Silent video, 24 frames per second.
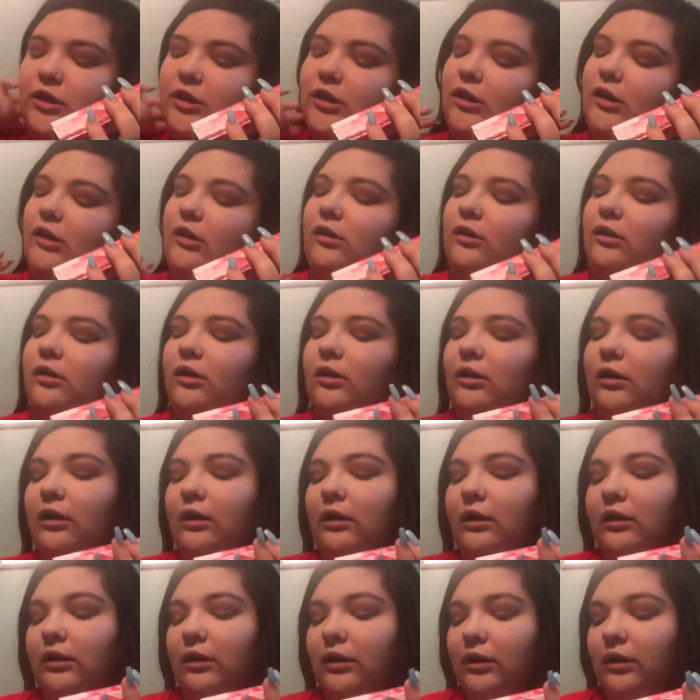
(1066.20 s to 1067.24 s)
think
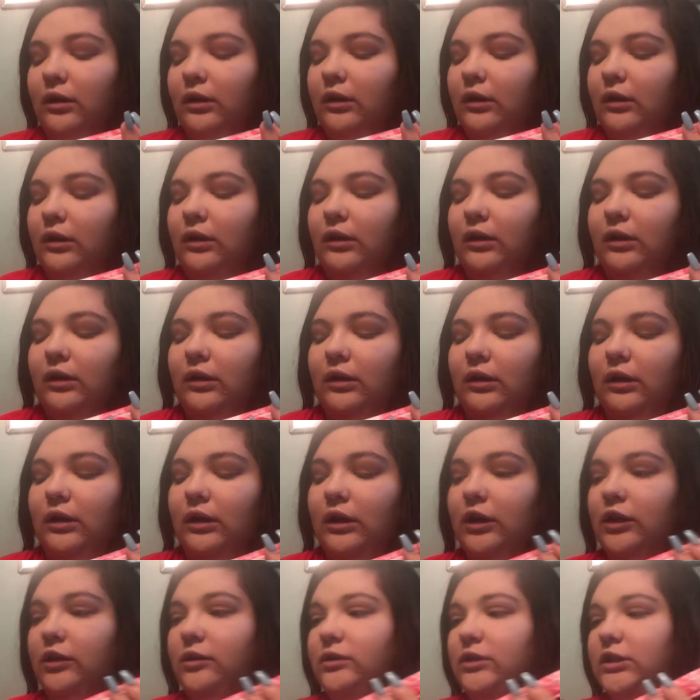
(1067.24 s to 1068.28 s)

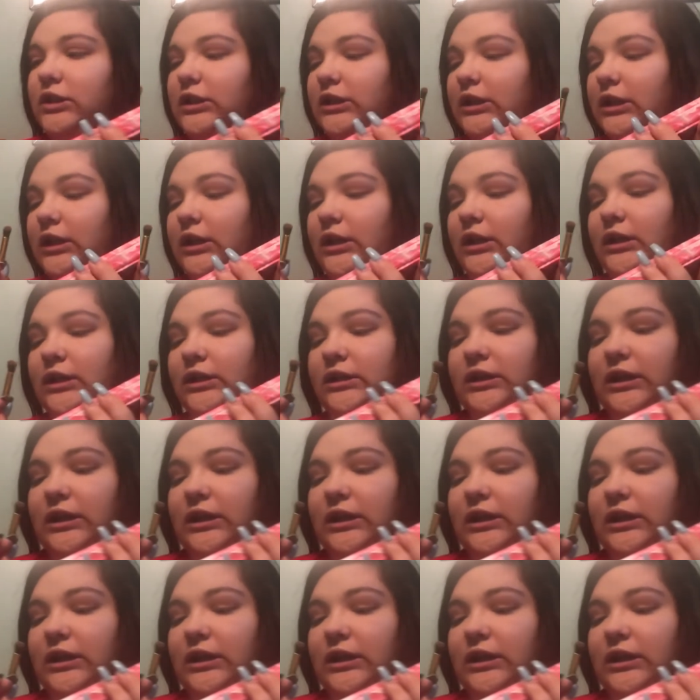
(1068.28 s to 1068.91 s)
I'm just gonna